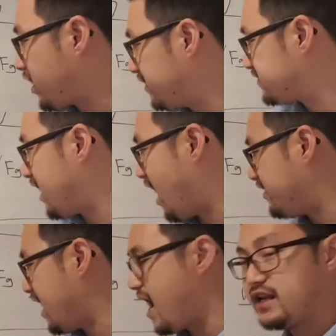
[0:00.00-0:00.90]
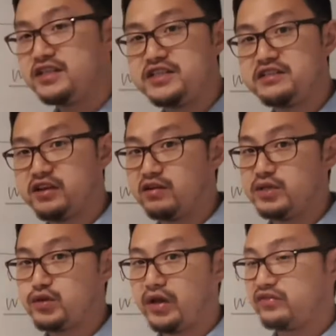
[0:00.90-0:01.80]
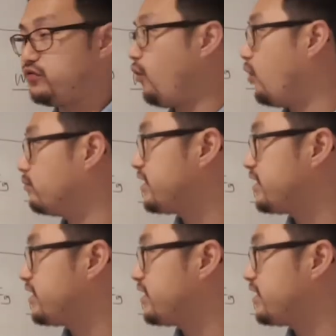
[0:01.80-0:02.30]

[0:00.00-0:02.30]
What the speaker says: is done, energy is going to be transformed.